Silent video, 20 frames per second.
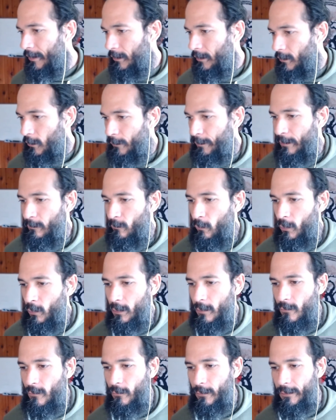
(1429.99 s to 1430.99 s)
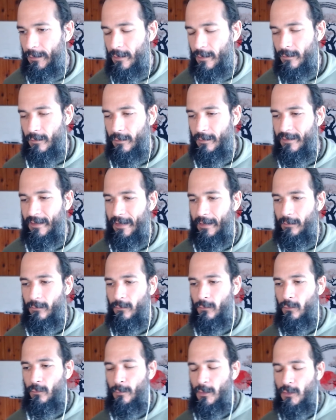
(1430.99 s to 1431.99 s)
a little bit more so it doesn't take
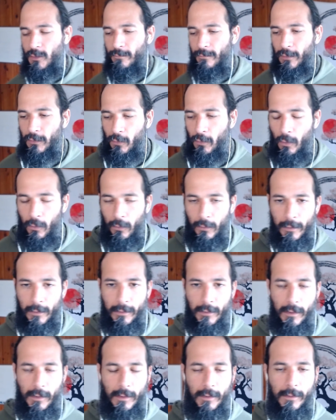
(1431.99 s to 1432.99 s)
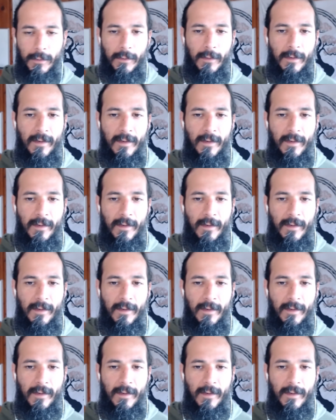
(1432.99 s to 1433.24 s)
too much of a toll on her.